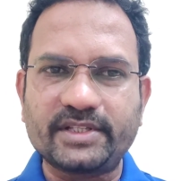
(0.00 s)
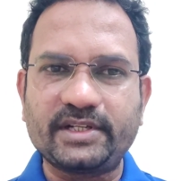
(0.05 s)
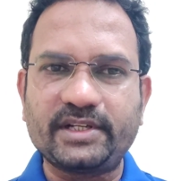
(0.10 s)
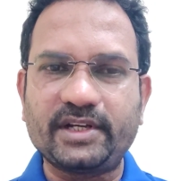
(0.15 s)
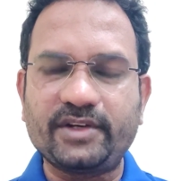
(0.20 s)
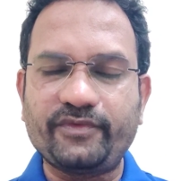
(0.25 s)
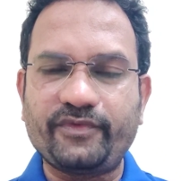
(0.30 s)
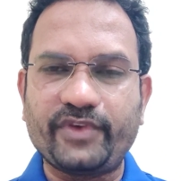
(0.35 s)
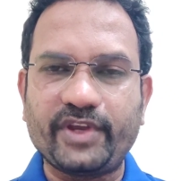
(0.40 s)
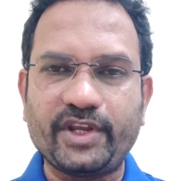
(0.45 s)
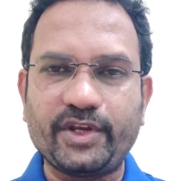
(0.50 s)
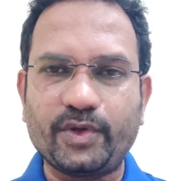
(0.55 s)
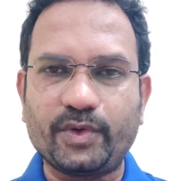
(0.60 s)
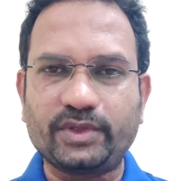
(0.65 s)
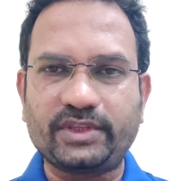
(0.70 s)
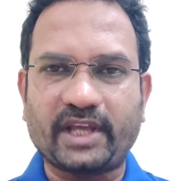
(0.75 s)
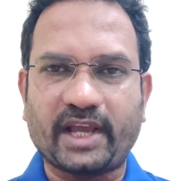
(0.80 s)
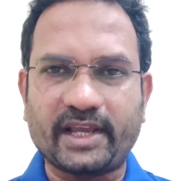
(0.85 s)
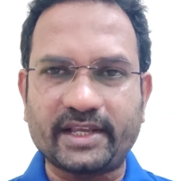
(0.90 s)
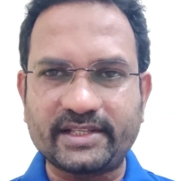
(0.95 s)
present in
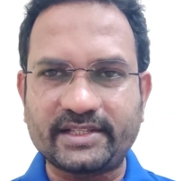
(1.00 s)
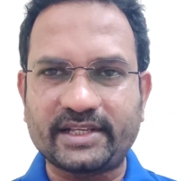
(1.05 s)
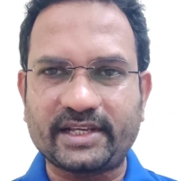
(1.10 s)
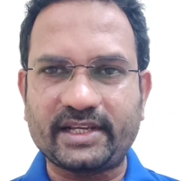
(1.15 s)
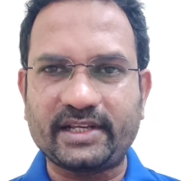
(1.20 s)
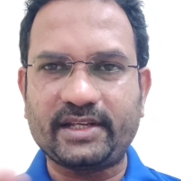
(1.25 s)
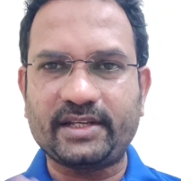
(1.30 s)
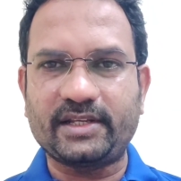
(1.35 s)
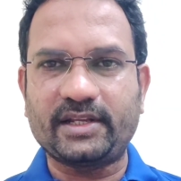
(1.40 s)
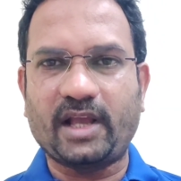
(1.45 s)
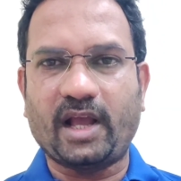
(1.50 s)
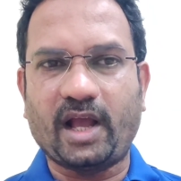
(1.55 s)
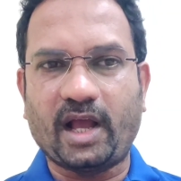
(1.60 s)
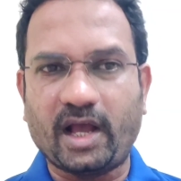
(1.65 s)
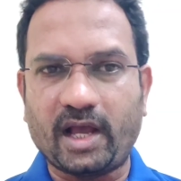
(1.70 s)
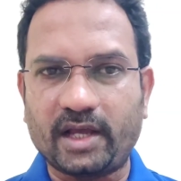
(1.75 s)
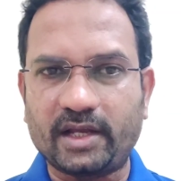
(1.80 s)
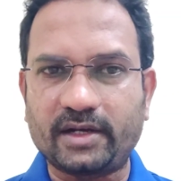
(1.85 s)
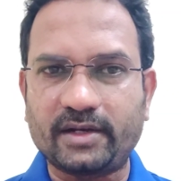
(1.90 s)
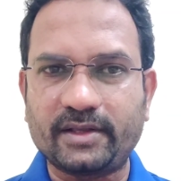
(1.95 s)
phenothiazine
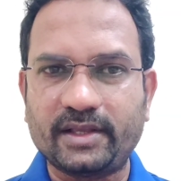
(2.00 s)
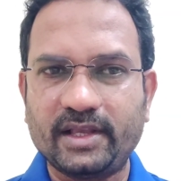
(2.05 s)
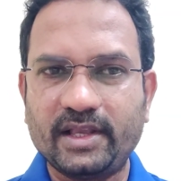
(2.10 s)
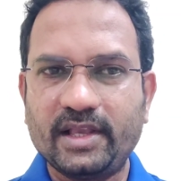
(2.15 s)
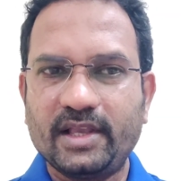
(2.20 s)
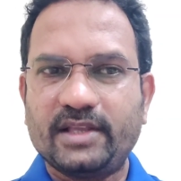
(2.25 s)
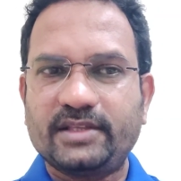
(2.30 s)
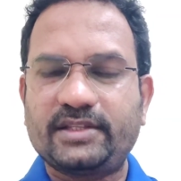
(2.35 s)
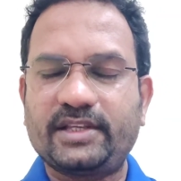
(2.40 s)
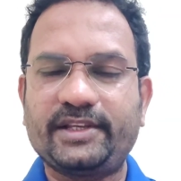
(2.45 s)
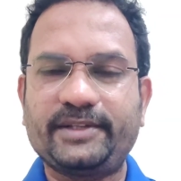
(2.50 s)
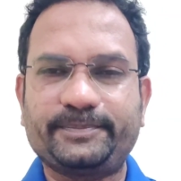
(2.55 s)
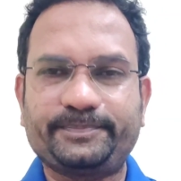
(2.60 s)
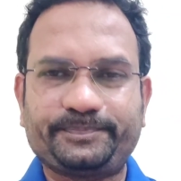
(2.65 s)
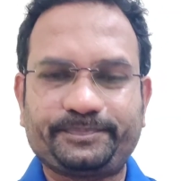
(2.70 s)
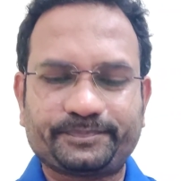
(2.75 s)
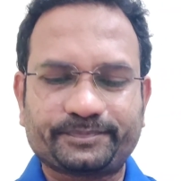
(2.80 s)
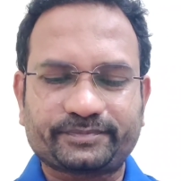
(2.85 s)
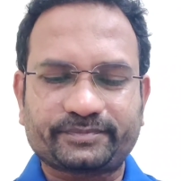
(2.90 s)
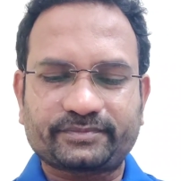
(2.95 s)
are.
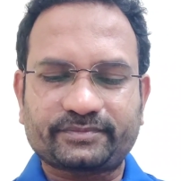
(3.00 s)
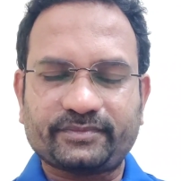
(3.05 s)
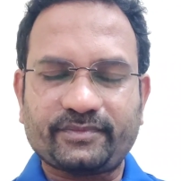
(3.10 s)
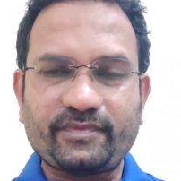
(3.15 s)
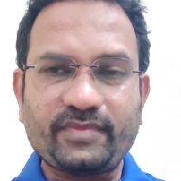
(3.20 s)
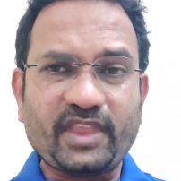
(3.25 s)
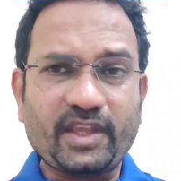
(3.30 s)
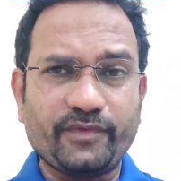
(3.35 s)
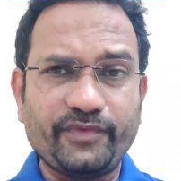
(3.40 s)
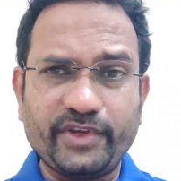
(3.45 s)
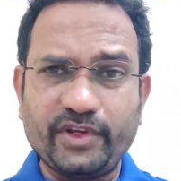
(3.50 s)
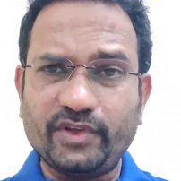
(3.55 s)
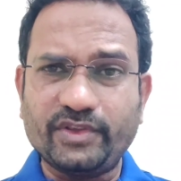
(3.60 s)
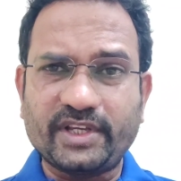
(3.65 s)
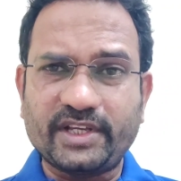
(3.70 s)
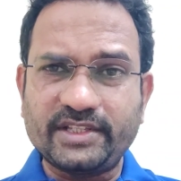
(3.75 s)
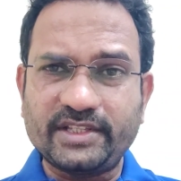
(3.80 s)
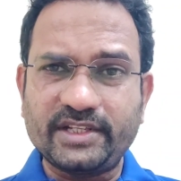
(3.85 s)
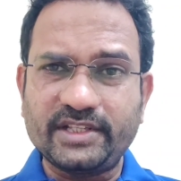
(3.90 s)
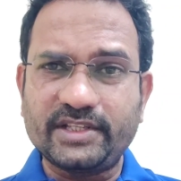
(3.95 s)
See,
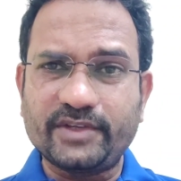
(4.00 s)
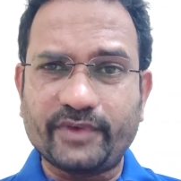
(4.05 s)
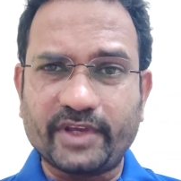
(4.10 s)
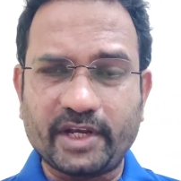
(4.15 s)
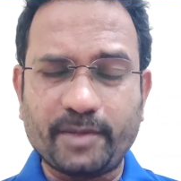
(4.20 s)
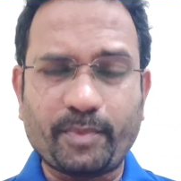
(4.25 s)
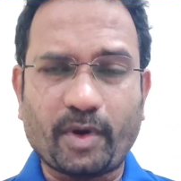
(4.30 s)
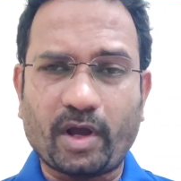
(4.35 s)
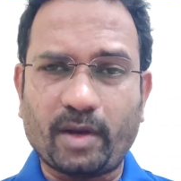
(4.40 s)
phenothiazine is a very